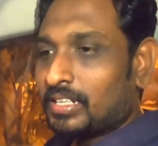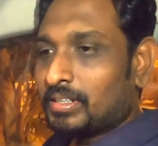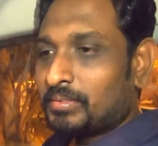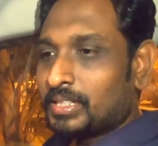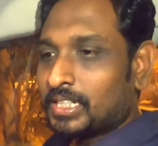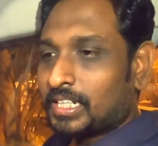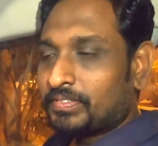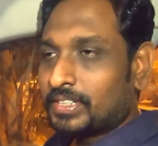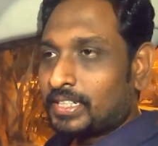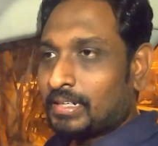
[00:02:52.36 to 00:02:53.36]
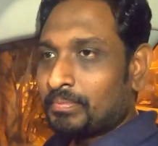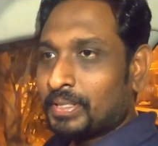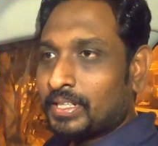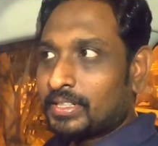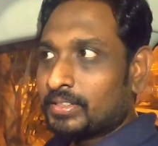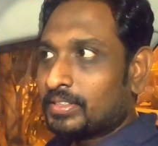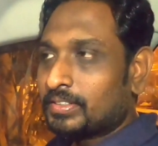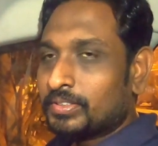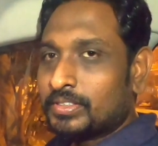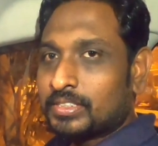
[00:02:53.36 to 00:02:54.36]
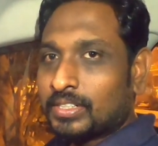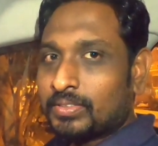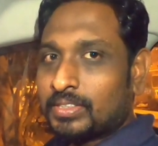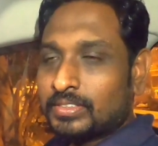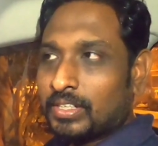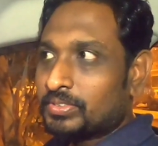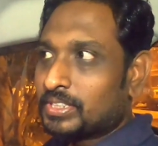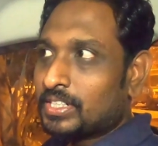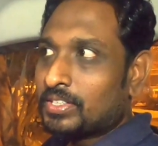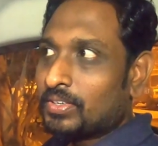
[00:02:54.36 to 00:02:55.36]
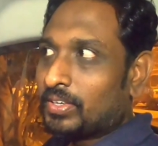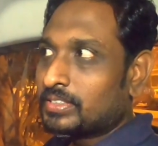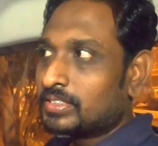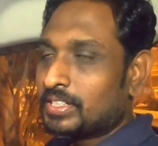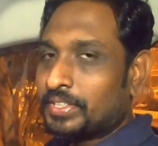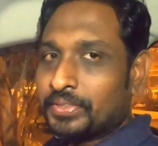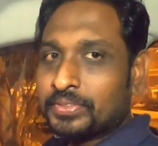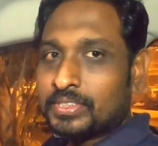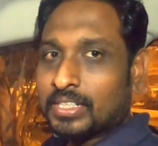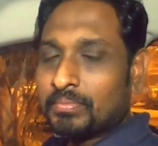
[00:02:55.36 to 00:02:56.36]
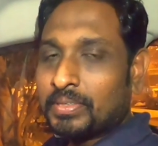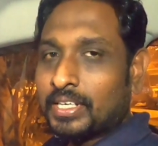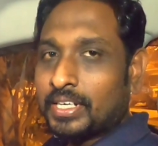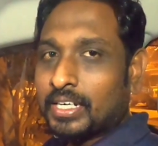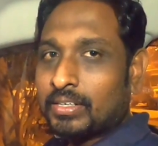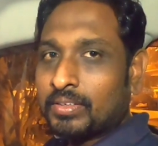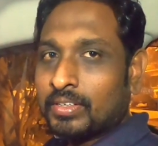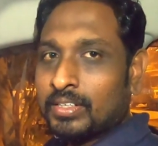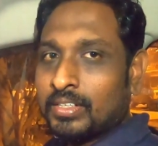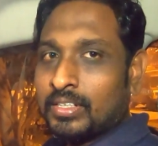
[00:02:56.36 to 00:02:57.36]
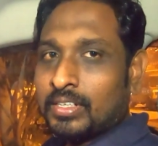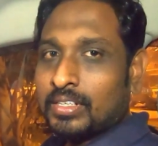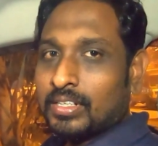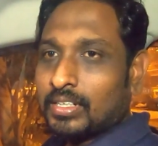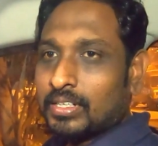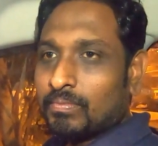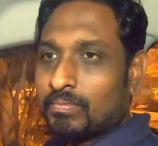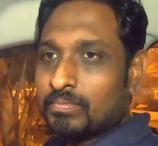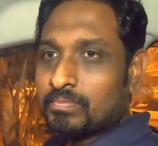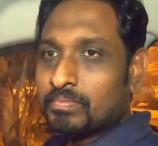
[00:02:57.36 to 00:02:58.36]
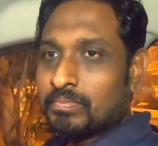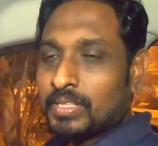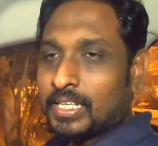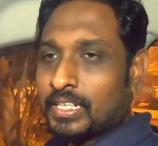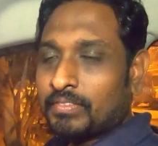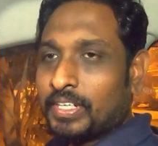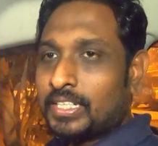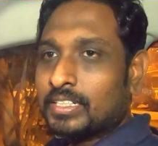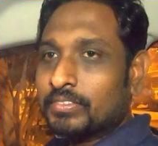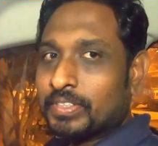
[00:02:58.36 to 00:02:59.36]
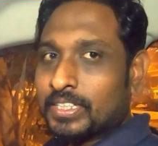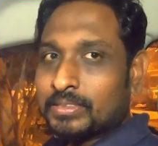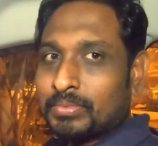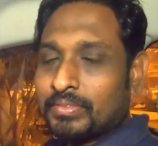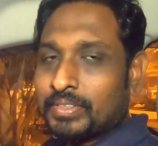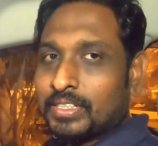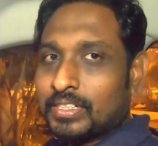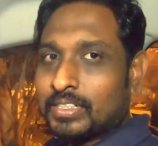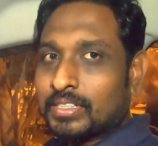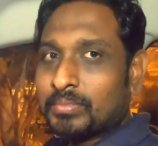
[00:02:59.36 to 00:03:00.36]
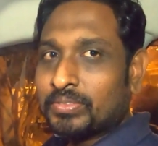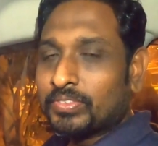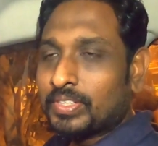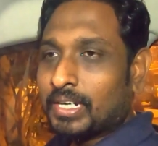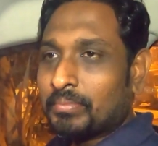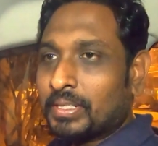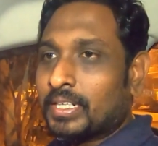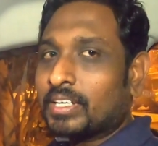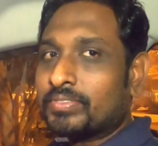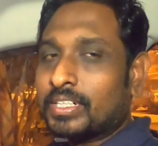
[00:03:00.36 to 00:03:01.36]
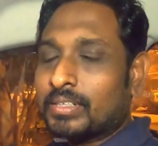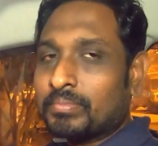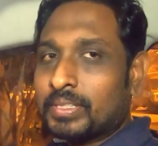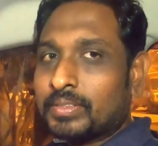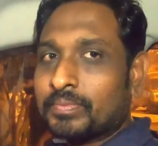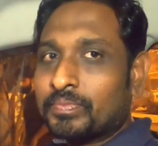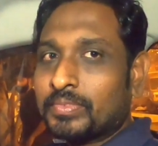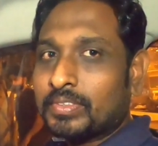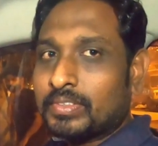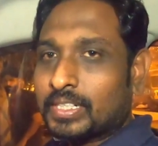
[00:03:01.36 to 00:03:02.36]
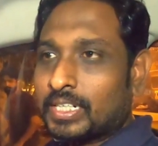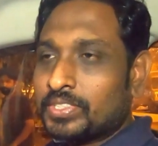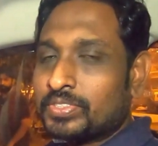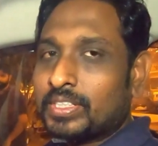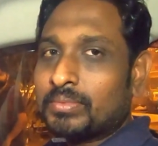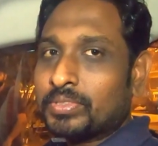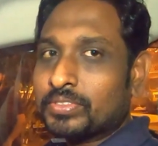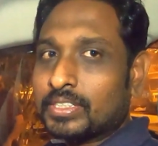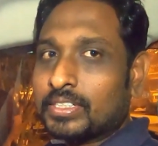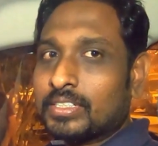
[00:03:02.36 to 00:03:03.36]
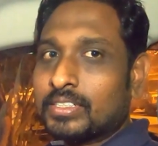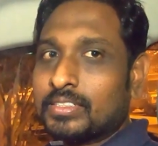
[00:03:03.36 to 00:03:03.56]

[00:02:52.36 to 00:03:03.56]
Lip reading: Yeah, after damping I got good sound. The outside noise is reduced completely now. I can feel the difference between before damping and after damping. You can enjoy the music.